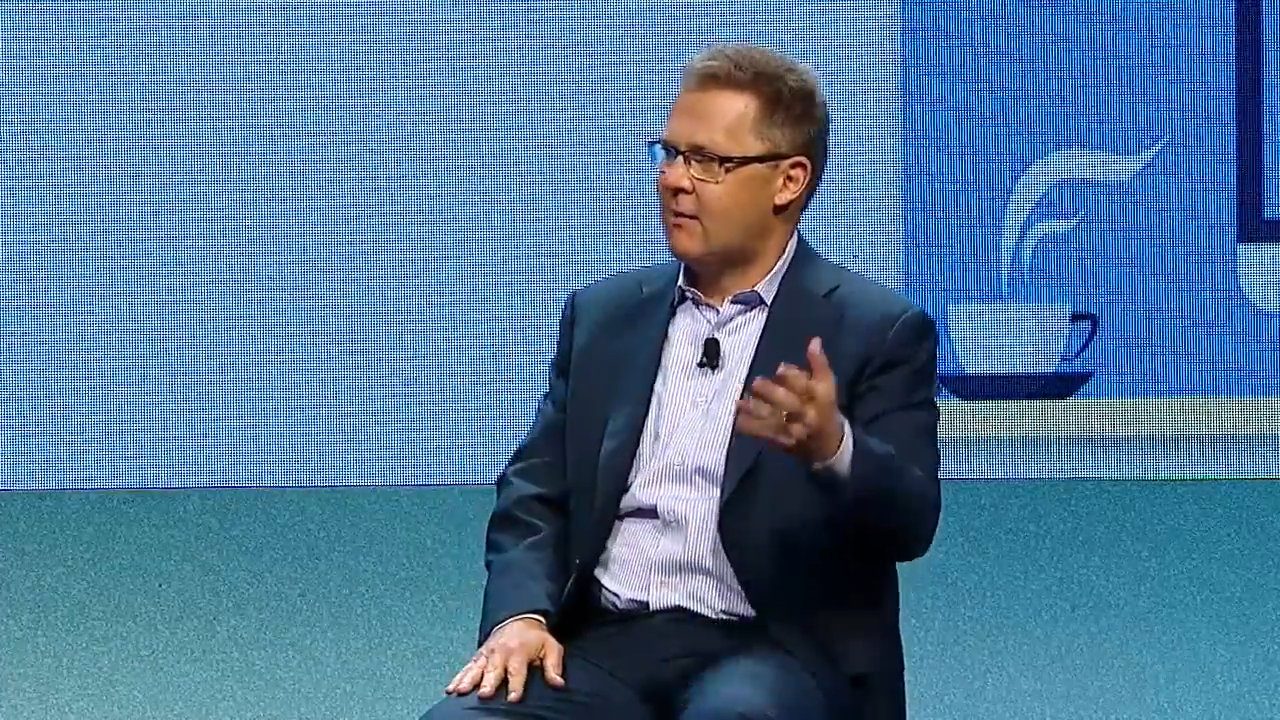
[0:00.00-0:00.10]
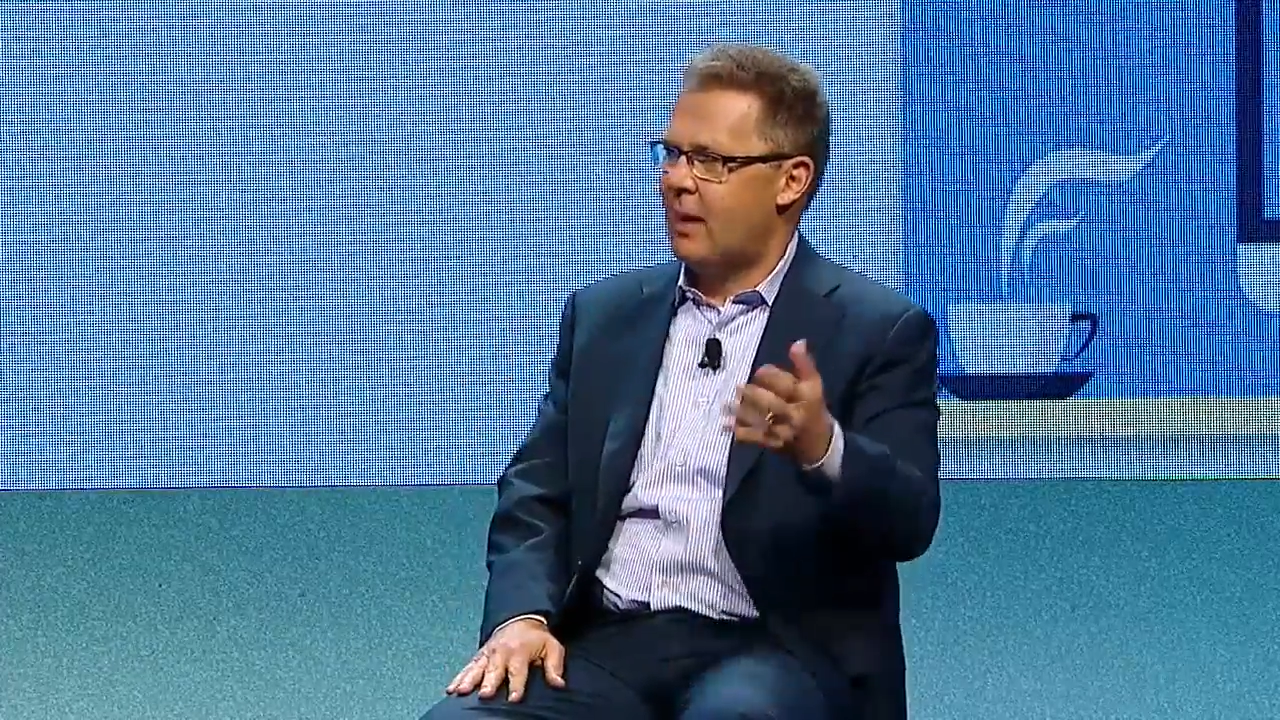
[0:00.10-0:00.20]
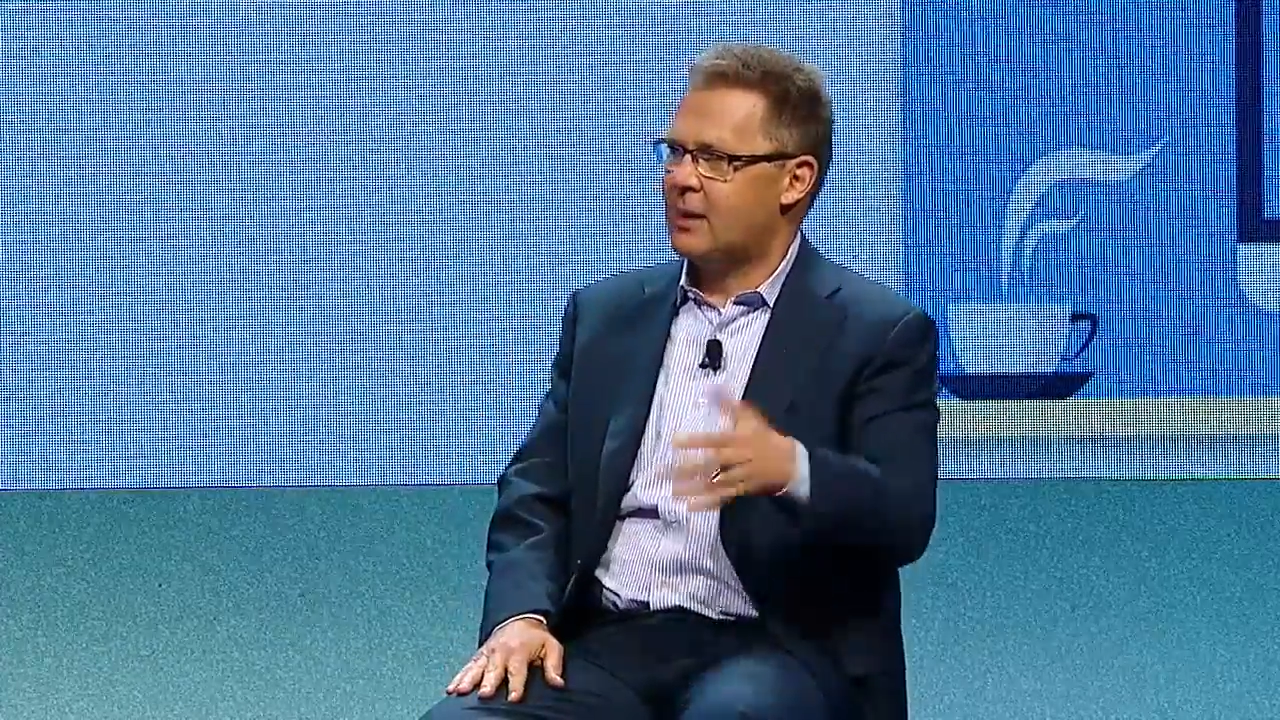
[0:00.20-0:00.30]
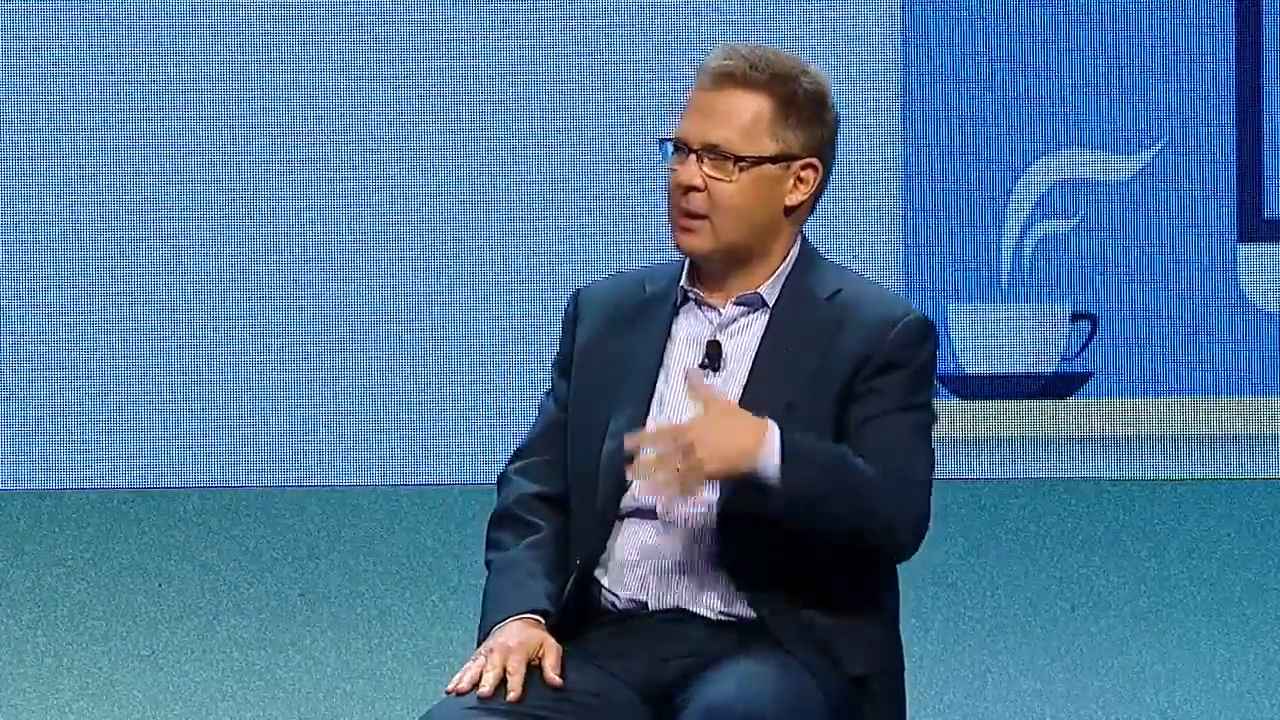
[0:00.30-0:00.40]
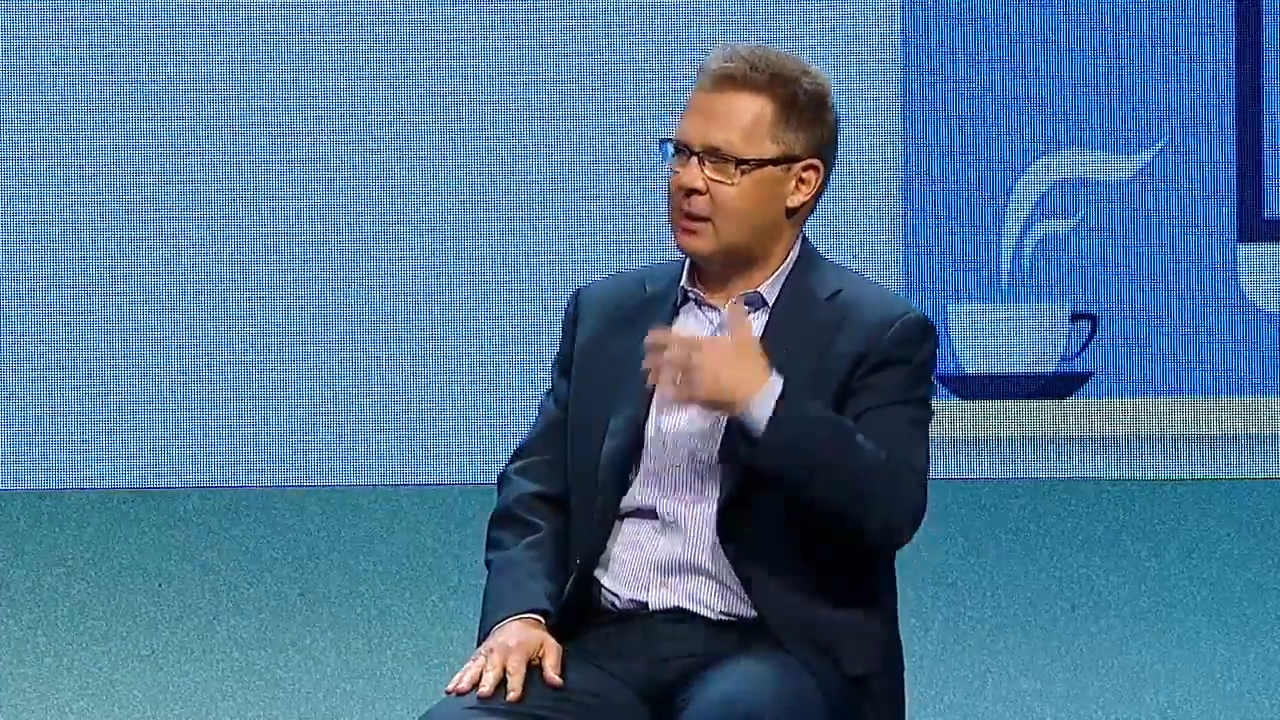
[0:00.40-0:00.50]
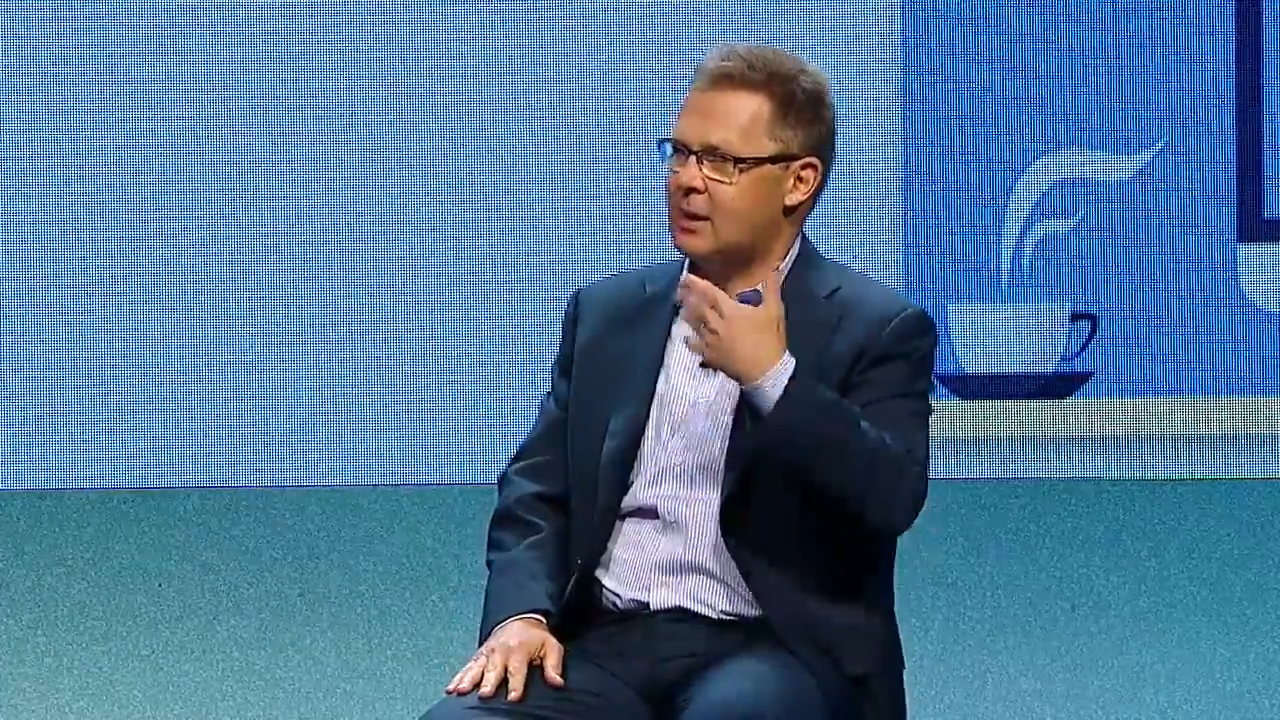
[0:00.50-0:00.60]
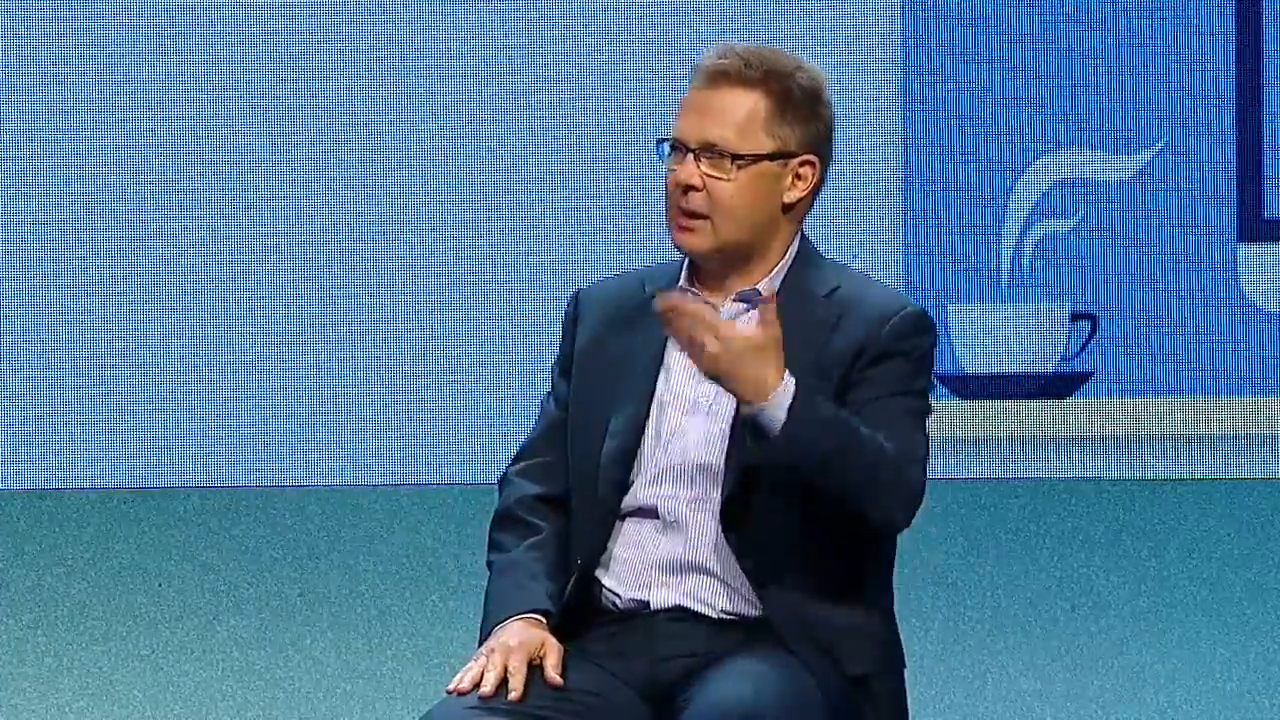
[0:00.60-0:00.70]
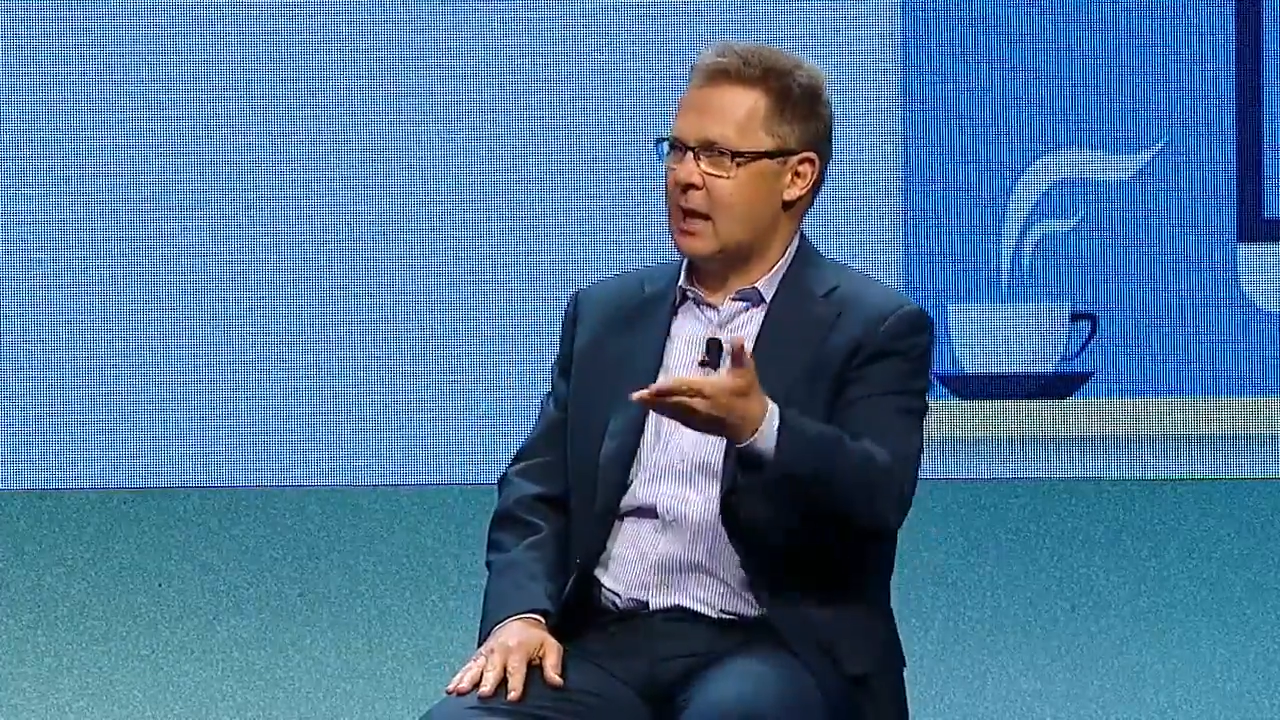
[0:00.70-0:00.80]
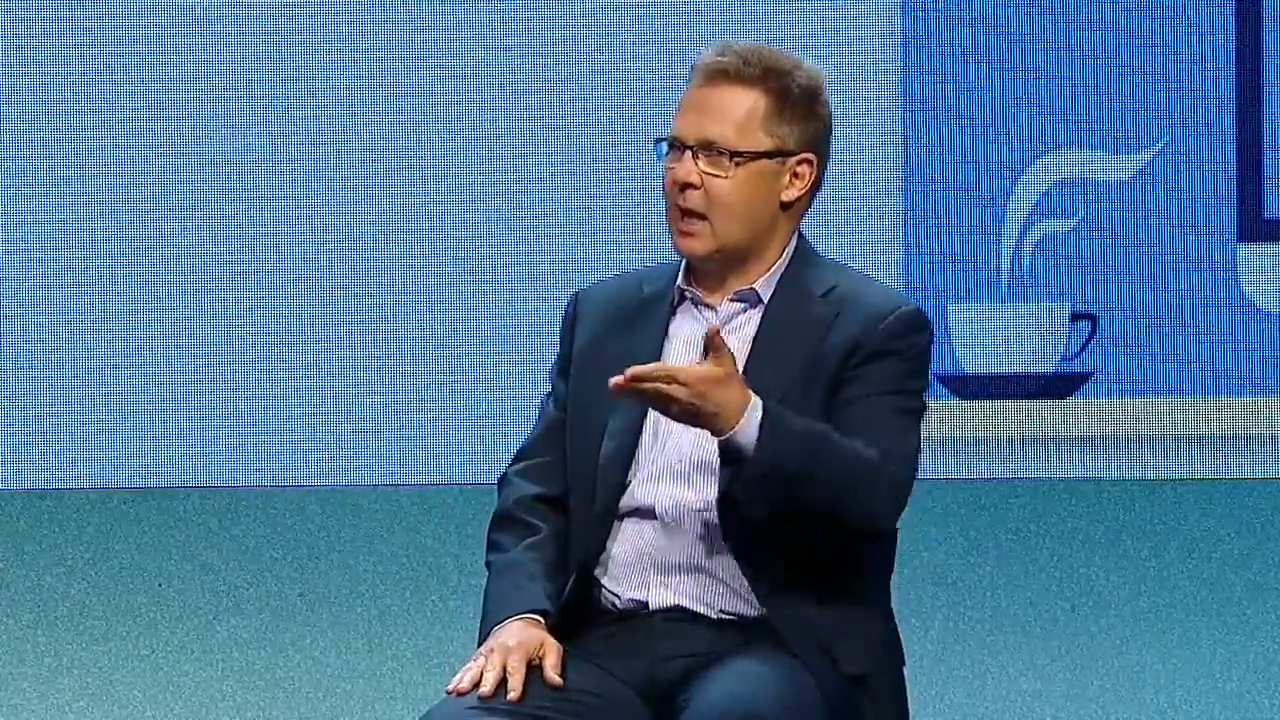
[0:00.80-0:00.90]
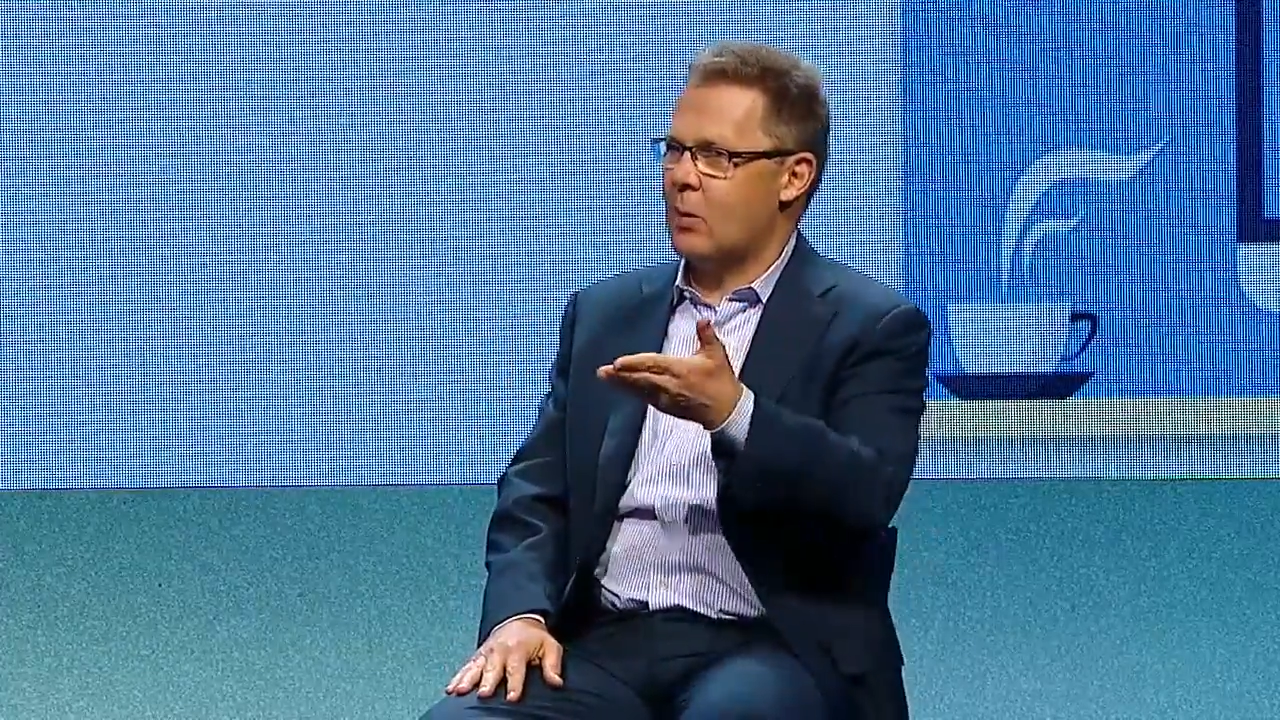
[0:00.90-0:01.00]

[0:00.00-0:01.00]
basically saying